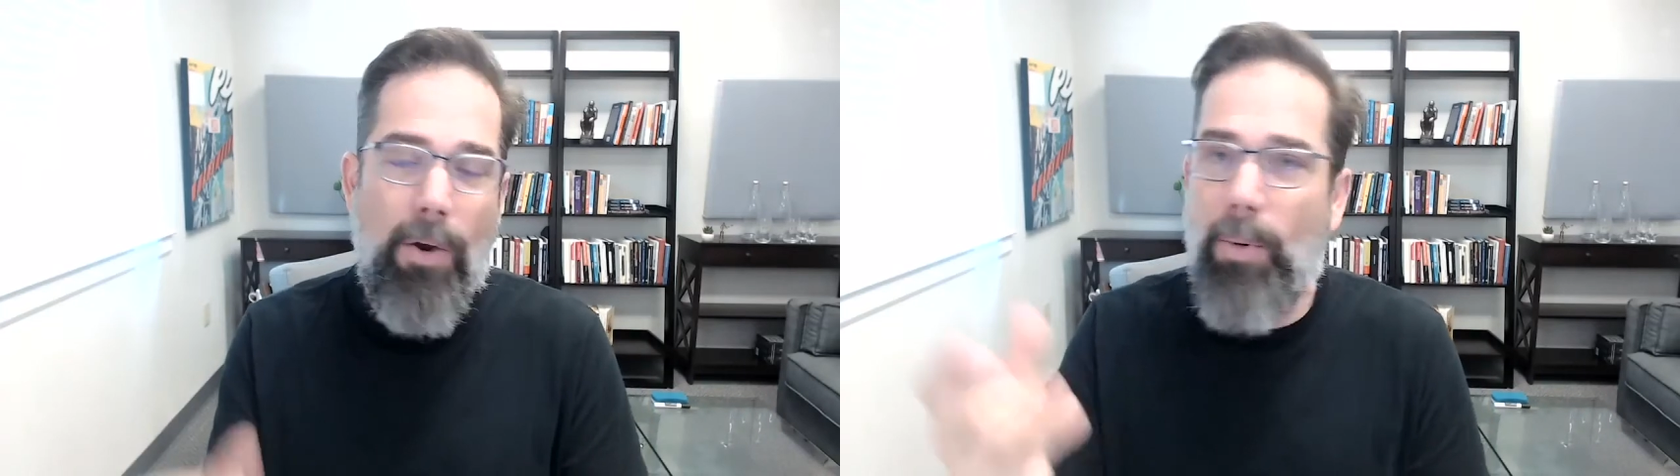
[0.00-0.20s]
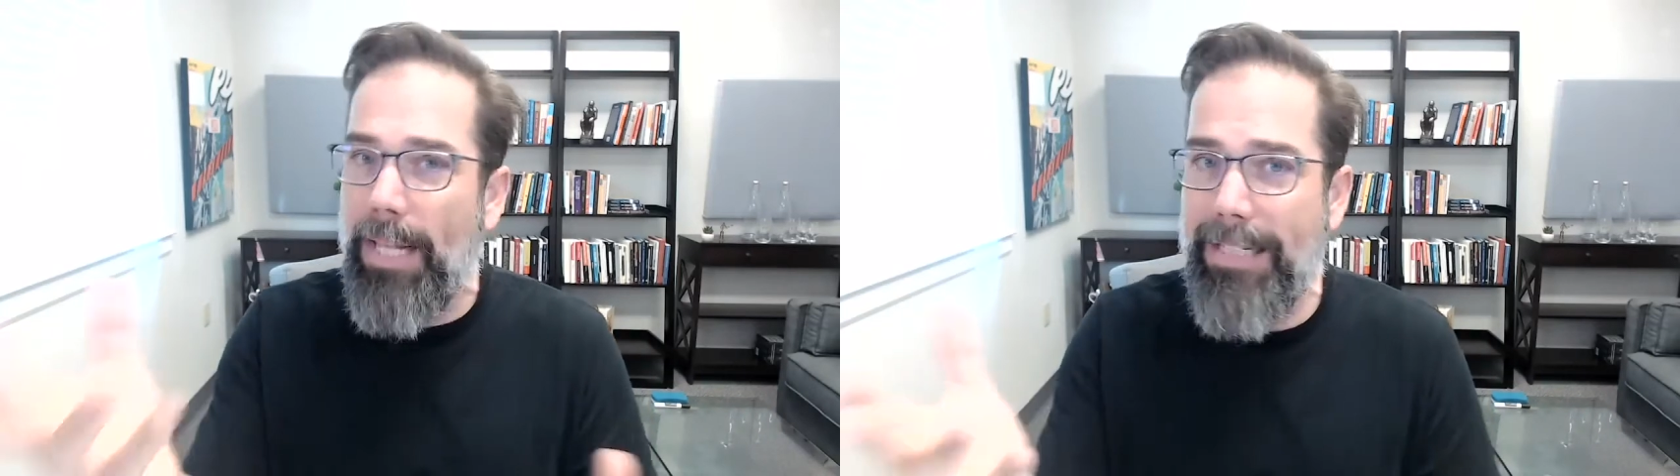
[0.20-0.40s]

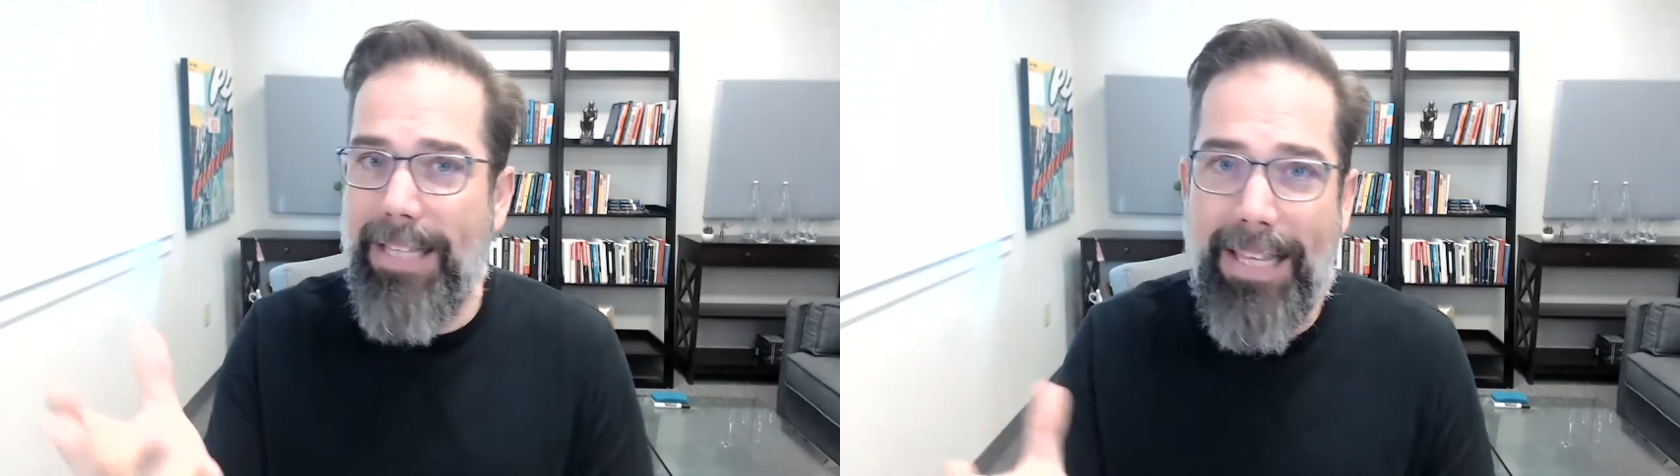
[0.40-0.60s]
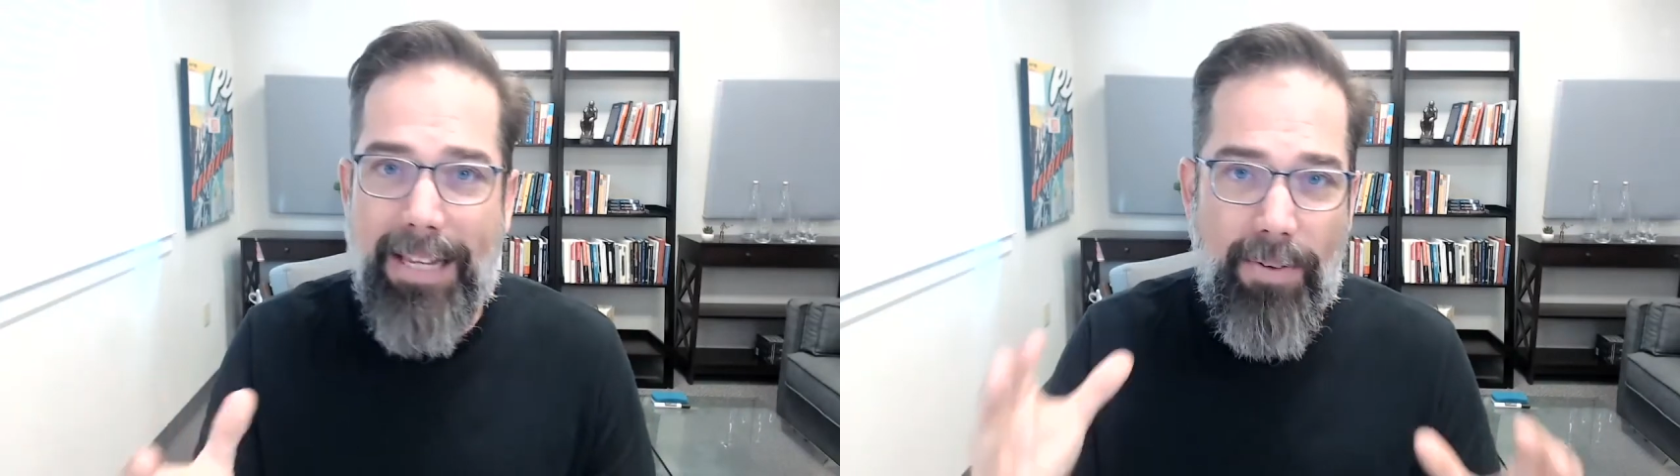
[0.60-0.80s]
We like to
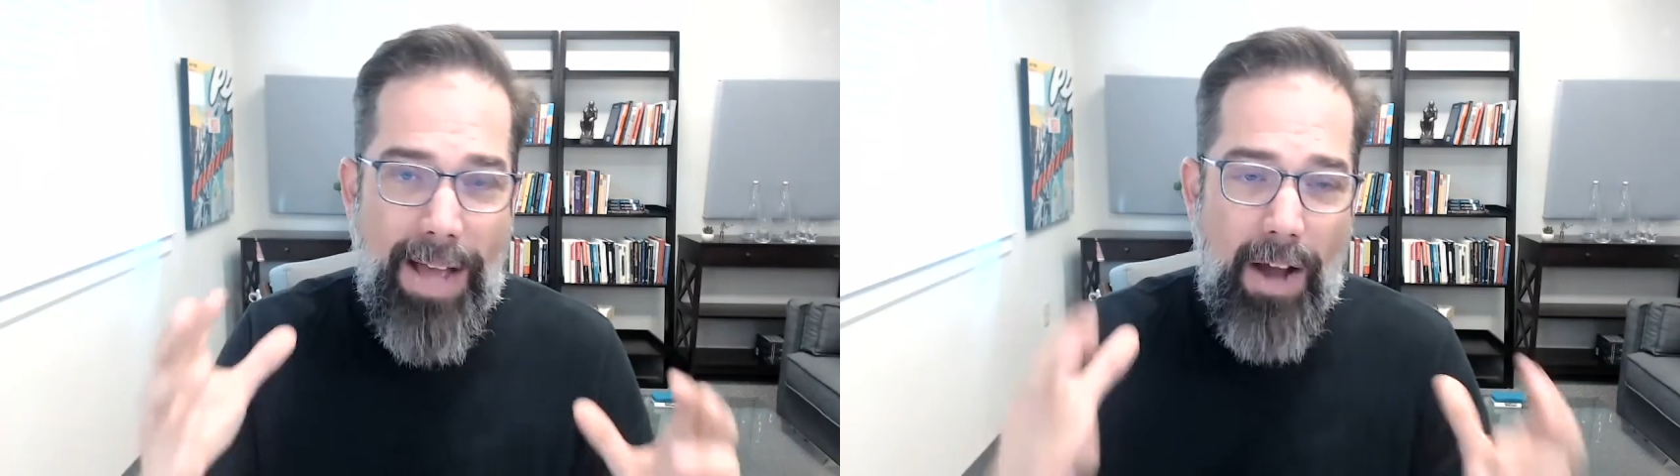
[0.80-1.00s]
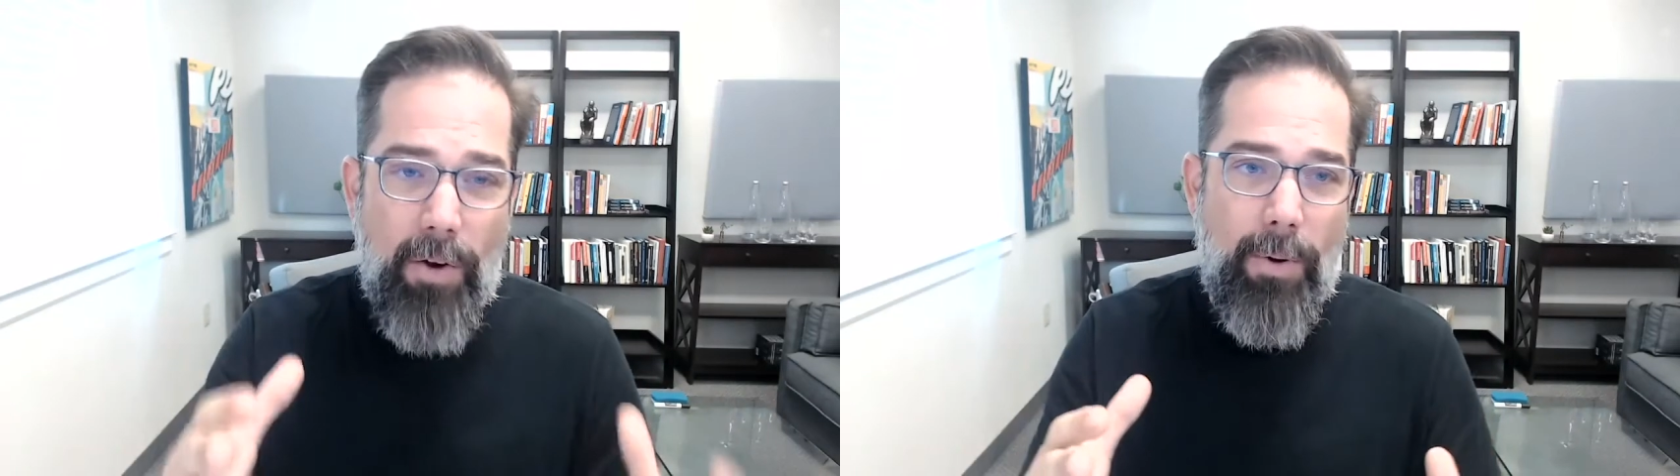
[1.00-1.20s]
think of
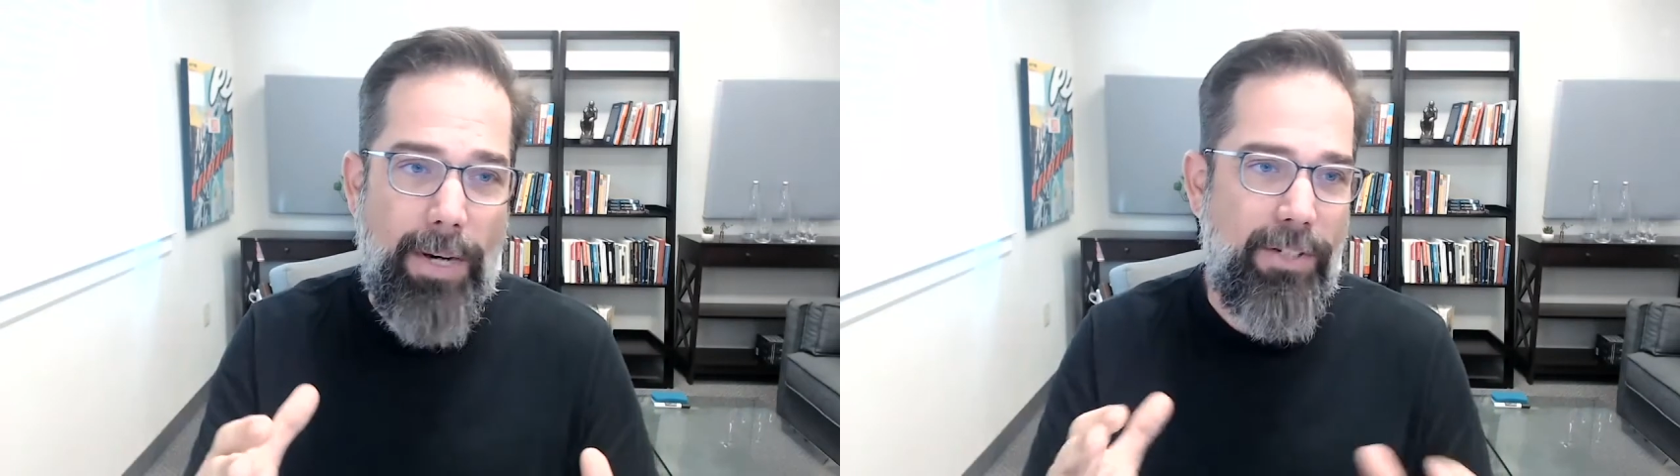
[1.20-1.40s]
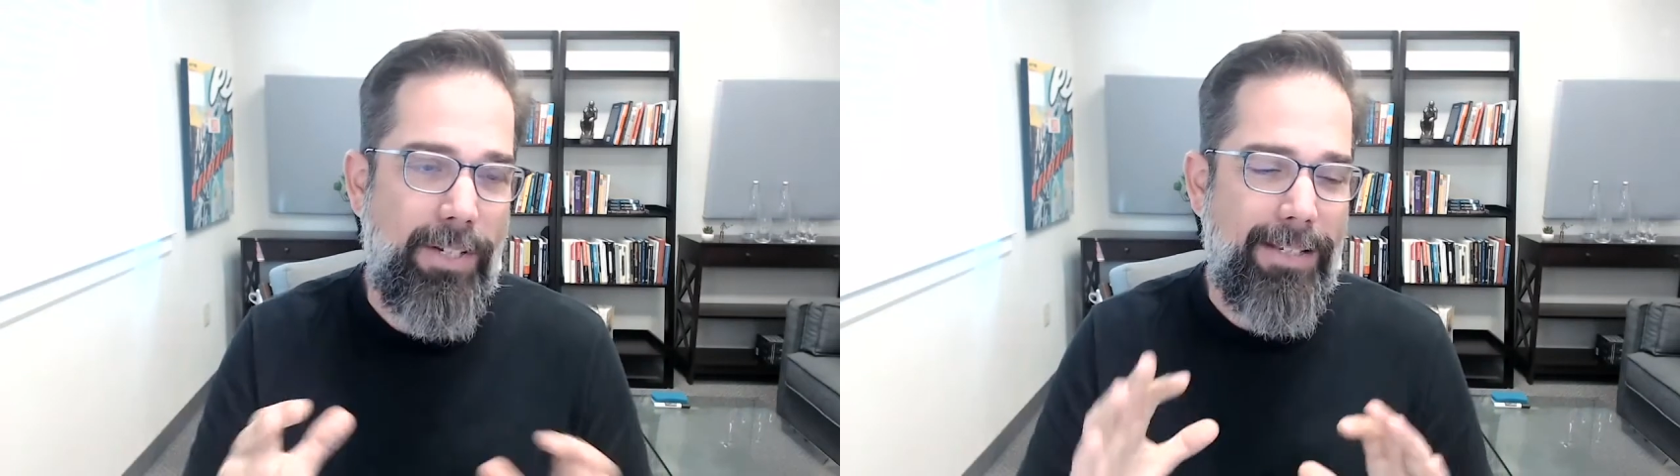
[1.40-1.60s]
how
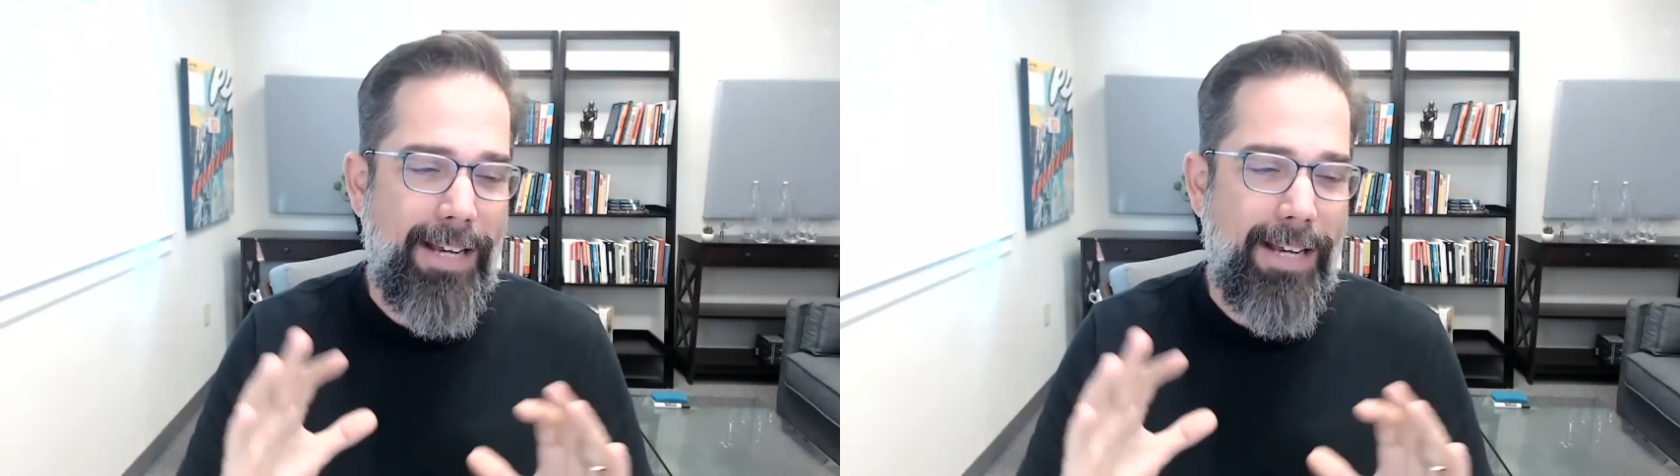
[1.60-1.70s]
questions